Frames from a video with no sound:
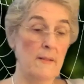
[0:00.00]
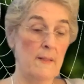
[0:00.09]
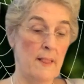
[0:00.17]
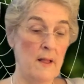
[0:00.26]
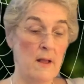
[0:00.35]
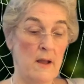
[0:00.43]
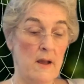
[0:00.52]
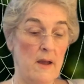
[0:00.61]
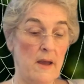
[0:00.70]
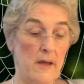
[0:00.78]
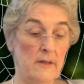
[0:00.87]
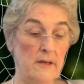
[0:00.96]
And he
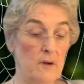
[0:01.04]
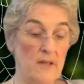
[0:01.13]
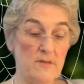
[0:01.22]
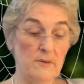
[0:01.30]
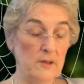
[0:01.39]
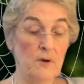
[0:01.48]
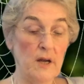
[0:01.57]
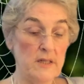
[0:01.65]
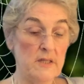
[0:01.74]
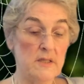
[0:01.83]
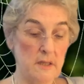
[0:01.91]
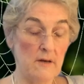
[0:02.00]
writes really righteous
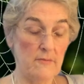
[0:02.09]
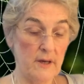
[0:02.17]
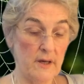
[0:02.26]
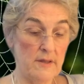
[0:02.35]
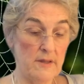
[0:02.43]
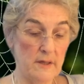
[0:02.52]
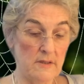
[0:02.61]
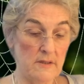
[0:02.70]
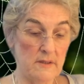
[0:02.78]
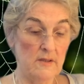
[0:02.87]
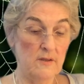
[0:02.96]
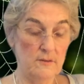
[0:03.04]
stuff that I think is
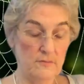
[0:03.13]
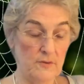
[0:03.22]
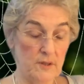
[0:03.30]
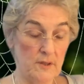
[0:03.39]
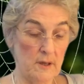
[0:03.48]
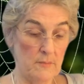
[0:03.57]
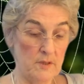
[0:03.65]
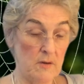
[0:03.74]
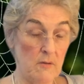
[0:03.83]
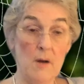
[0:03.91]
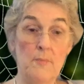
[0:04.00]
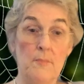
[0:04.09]
useful to them. So
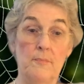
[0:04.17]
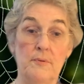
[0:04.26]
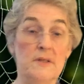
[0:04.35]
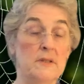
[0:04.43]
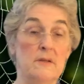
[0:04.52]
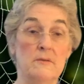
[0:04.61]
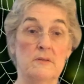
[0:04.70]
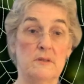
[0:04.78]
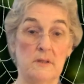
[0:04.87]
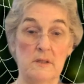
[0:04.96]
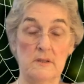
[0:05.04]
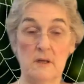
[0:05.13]
I print those
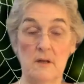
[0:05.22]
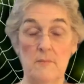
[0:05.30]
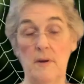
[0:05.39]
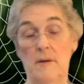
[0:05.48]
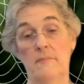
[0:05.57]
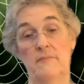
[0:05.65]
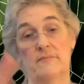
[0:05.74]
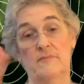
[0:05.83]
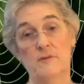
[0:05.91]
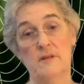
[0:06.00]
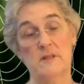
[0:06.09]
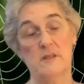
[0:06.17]
things up. I
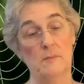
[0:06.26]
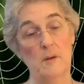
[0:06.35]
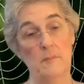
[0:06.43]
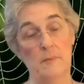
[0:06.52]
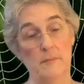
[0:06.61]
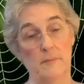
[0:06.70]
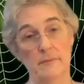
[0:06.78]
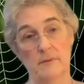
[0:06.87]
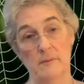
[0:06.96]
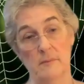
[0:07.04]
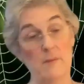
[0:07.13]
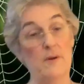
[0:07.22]
dress them up and
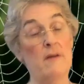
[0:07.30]
turn them out.